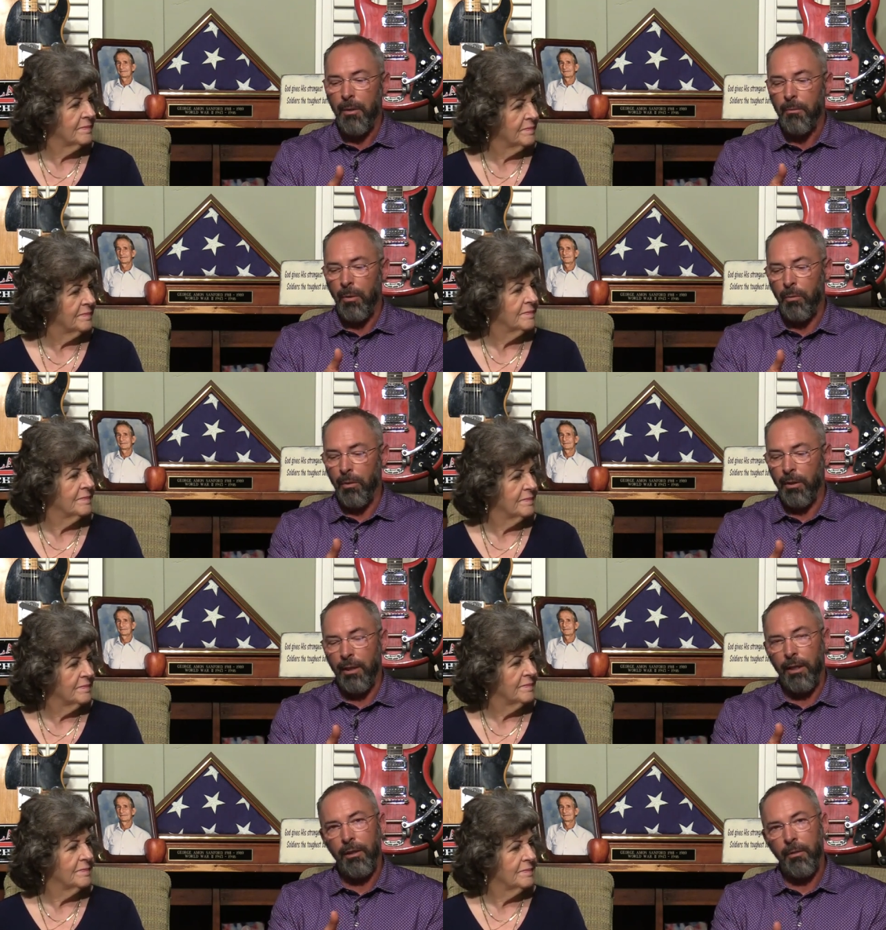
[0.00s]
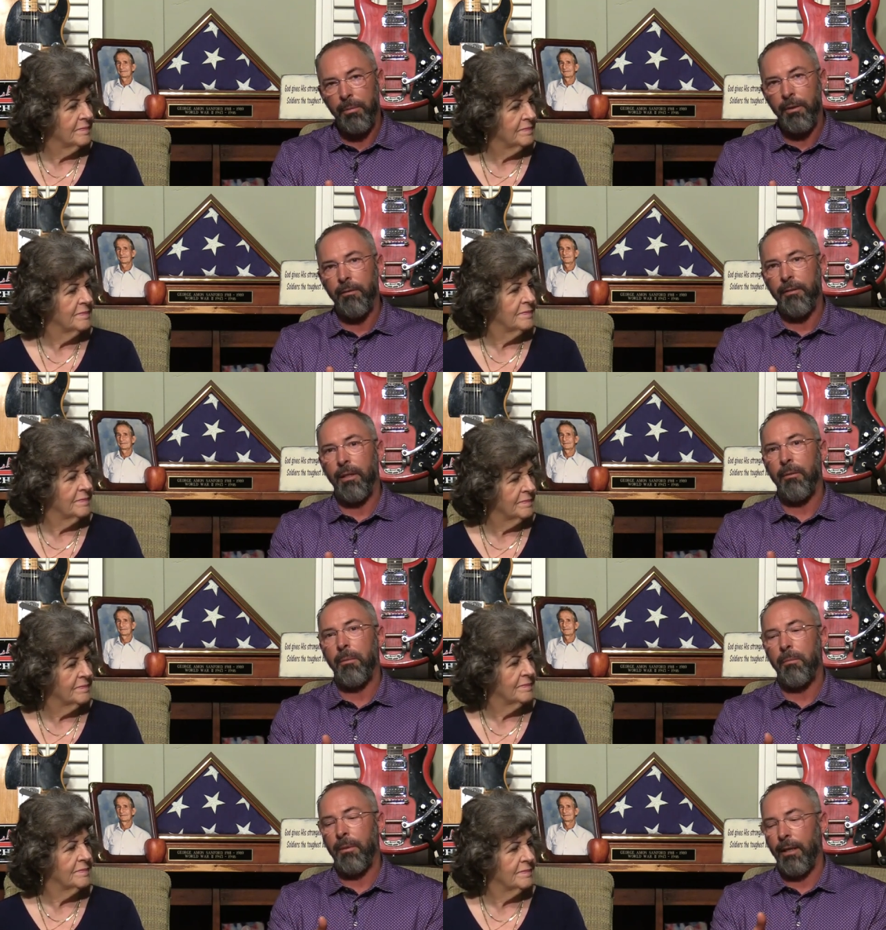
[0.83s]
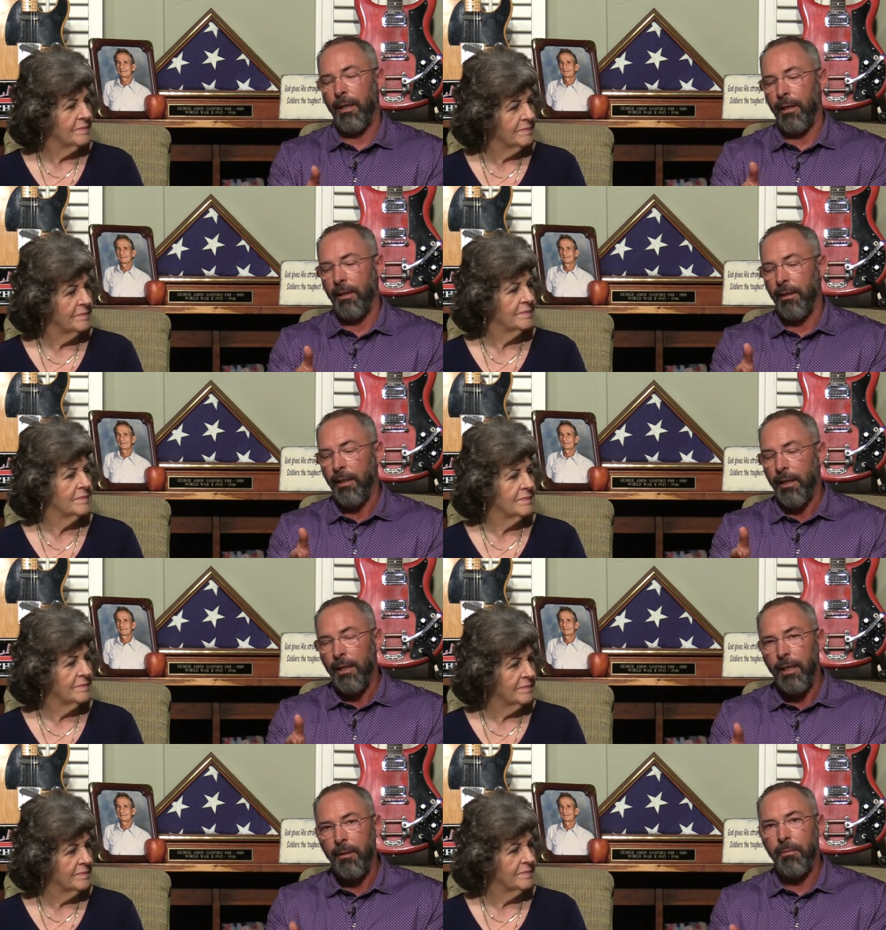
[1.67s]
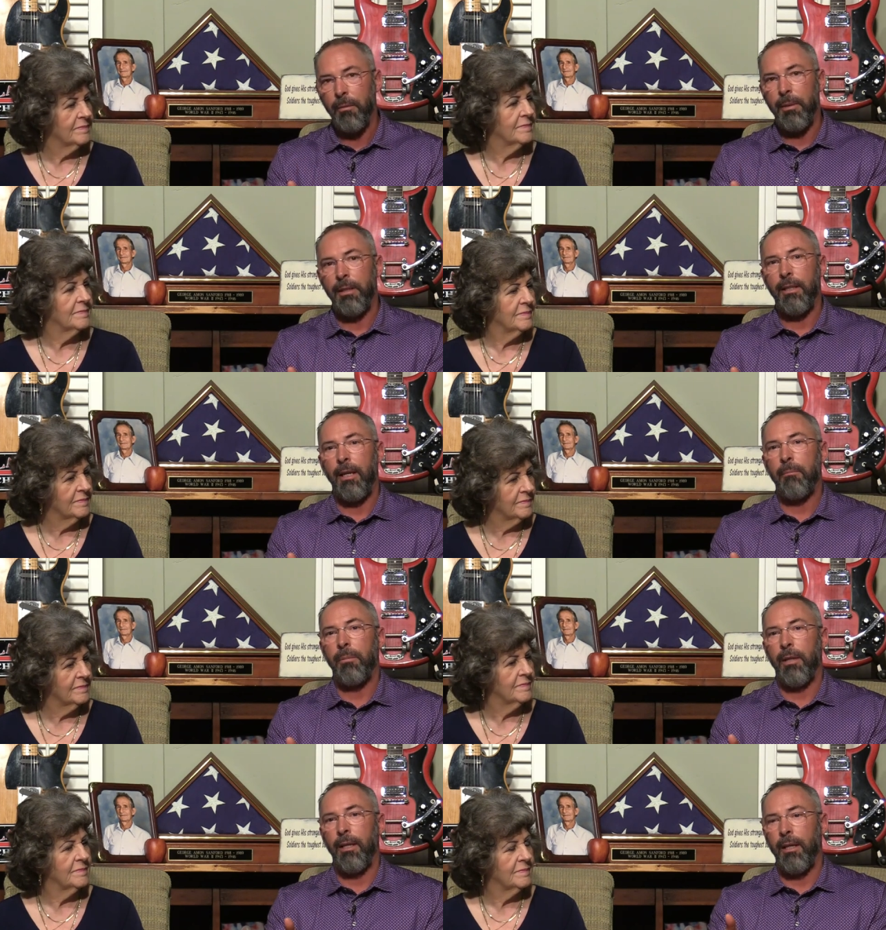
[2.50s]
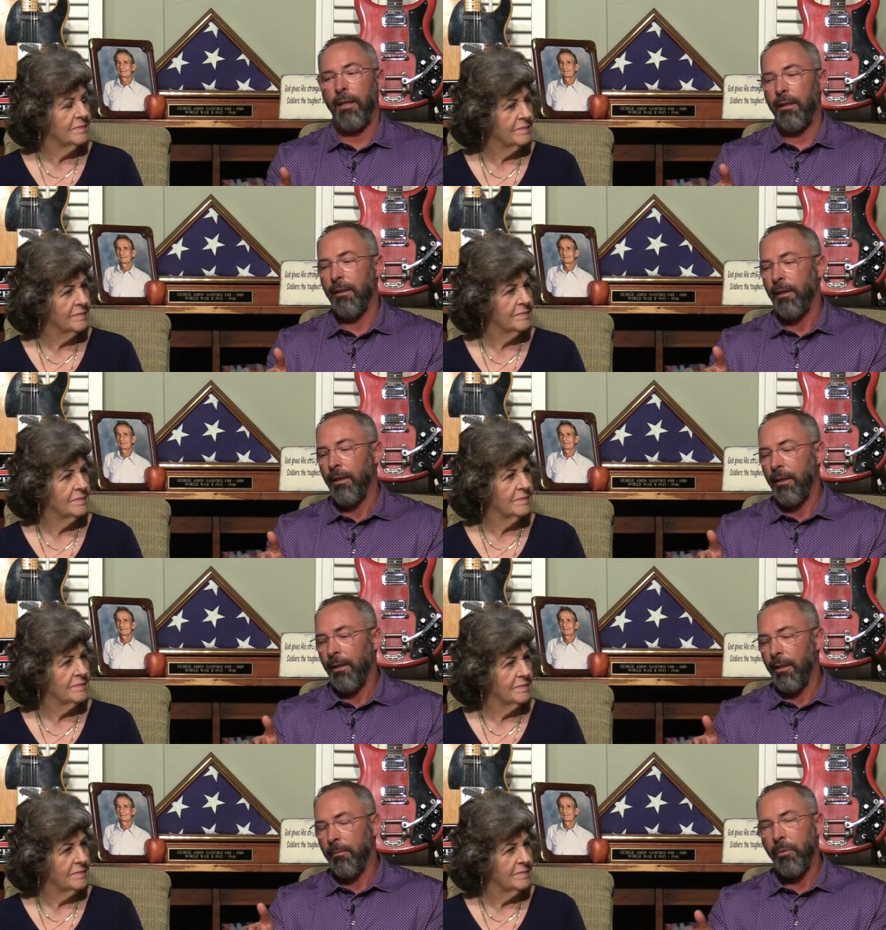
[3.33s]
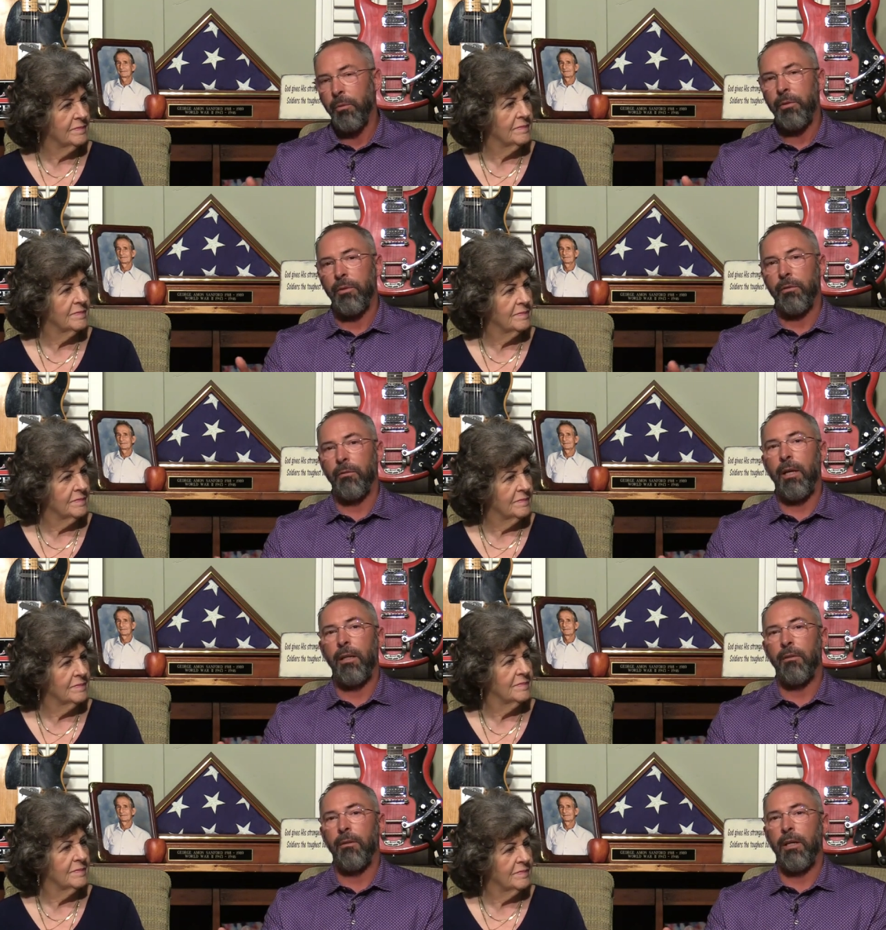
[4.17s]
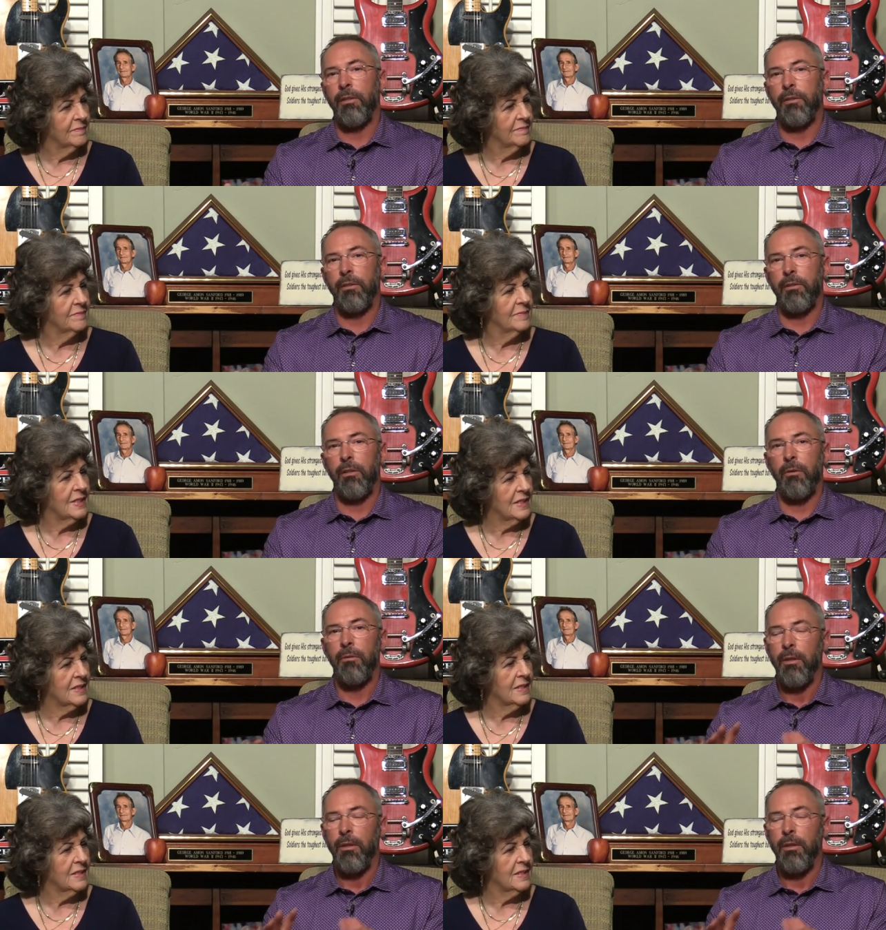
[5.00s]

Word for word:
Speaker 1: but we're going to help you develop a plan, implement that plan, and point you in the right direction. So